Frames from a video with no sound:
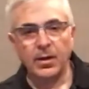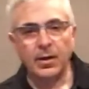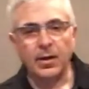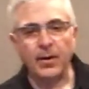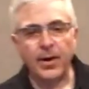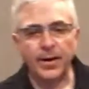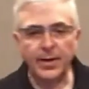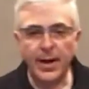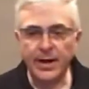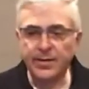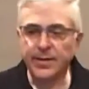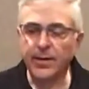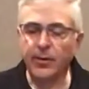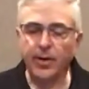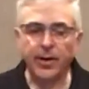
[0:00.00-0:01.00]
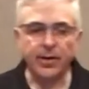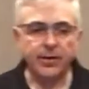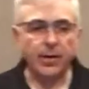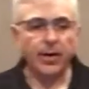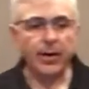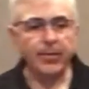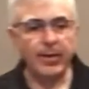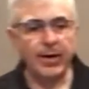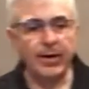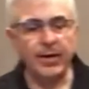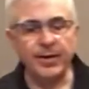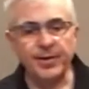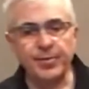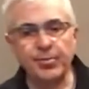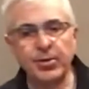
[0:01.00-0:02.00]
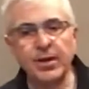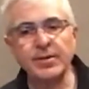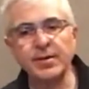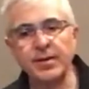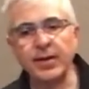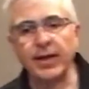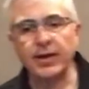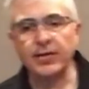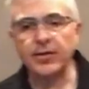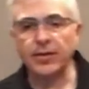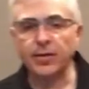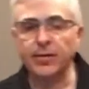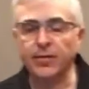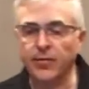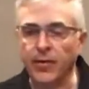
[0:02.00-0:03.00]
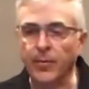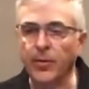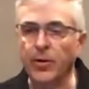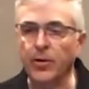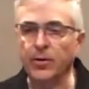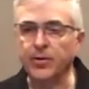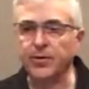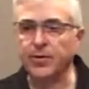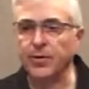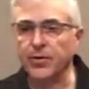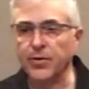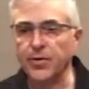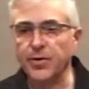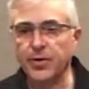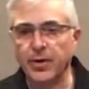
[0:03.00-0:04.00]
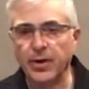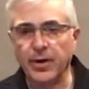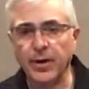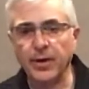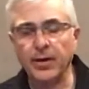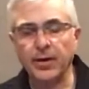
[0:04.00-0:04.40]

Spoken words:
All right, the next thing we're going to talk about is presentation from the holster to the target.